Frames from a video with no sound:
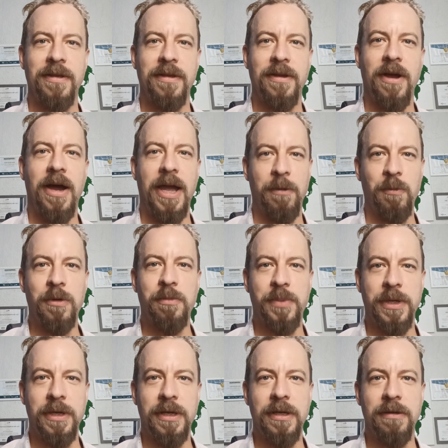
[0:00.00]
I will
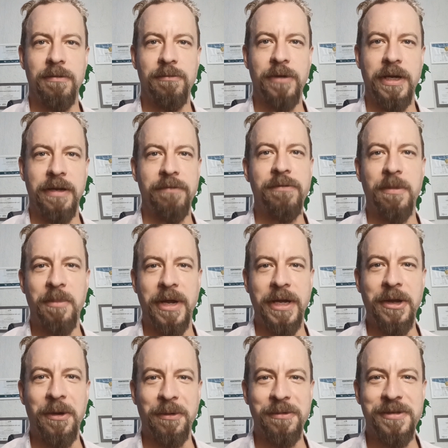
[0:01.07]
be reading from my
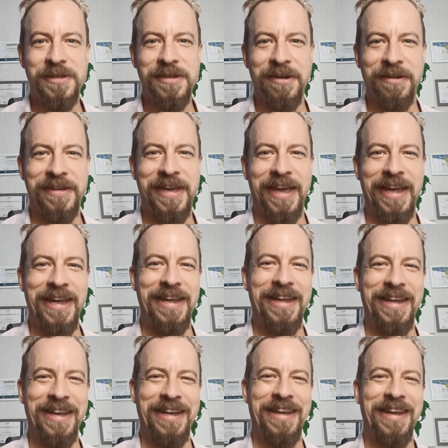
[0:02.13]
notes,
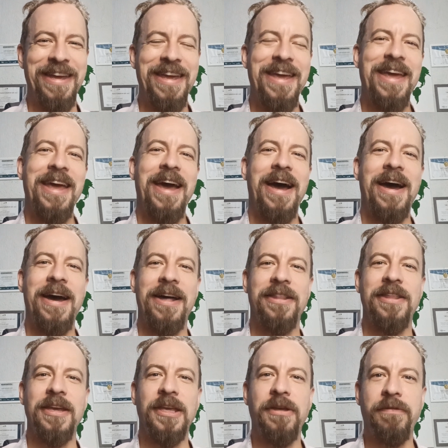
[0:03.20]
okay?
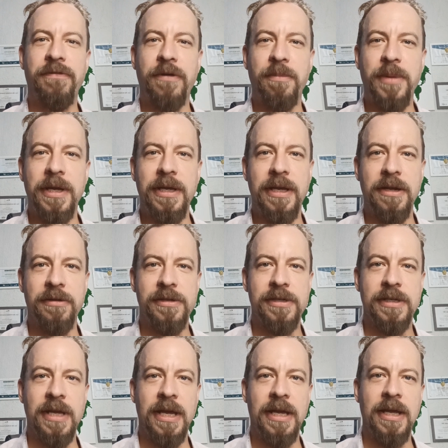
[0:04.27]
Thank you for being here
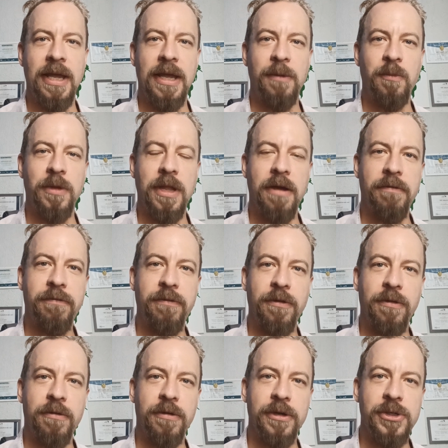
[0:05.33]
today. And without
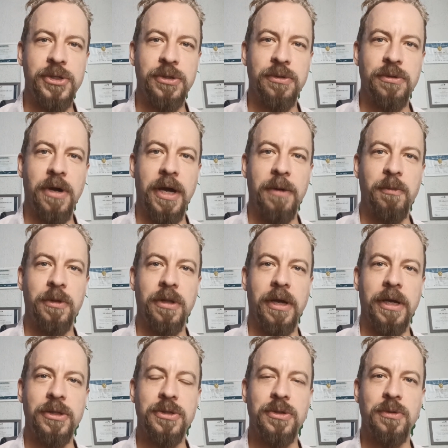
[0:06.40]
further ado, I would
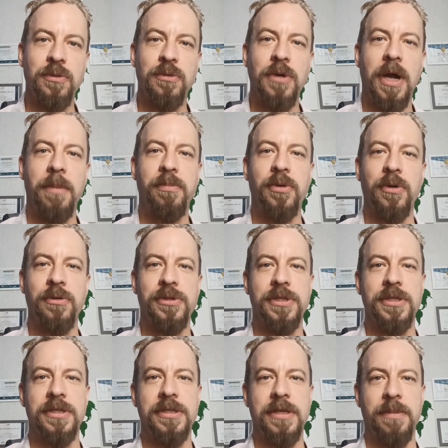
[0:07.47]
like to approach
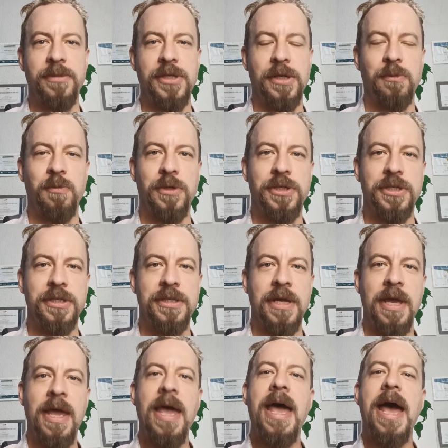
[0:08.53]
this subject, which is
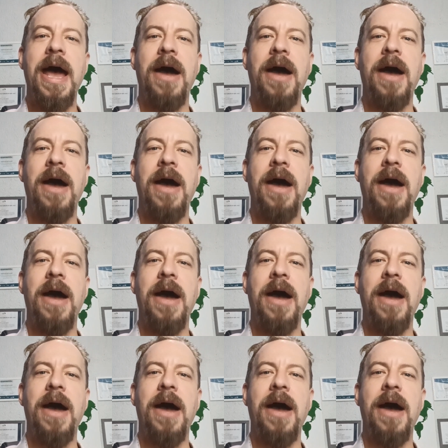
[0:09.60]
how